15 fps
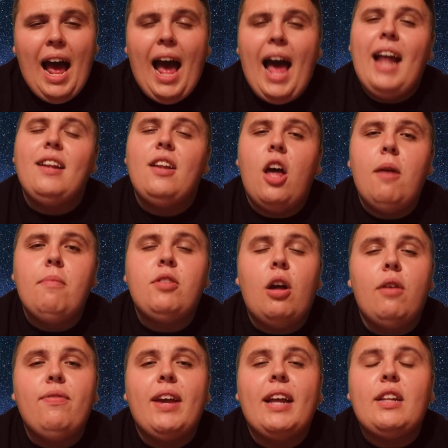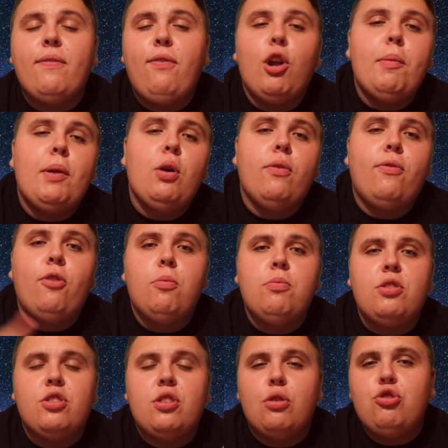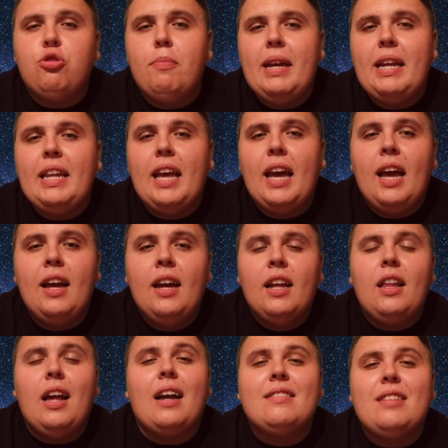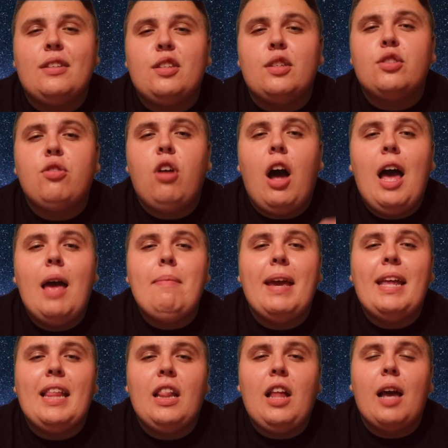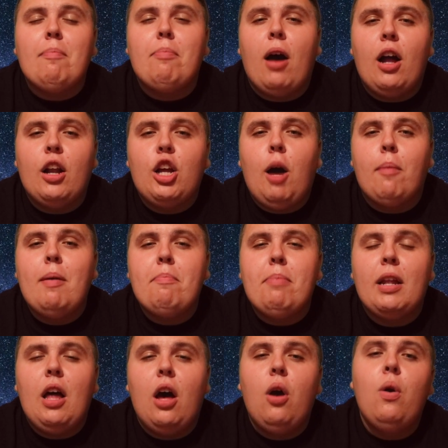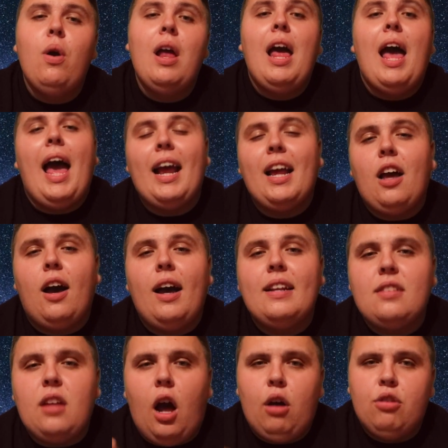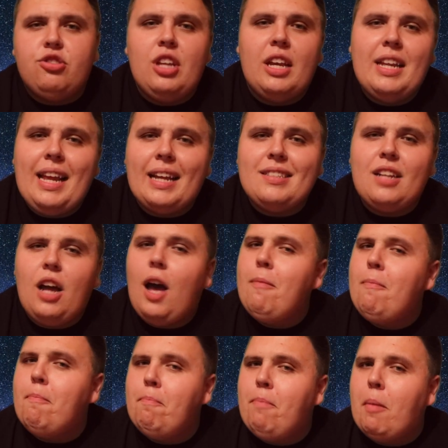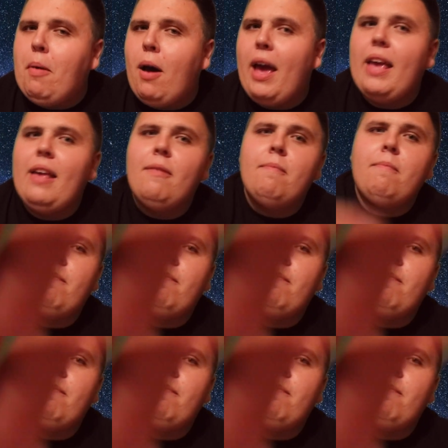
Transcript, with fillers: And um, don't forget to follow me in all forms of social media. Like I said, subscribe, hit the like button, comment below, and guys, I'll see you next time. Bye bye.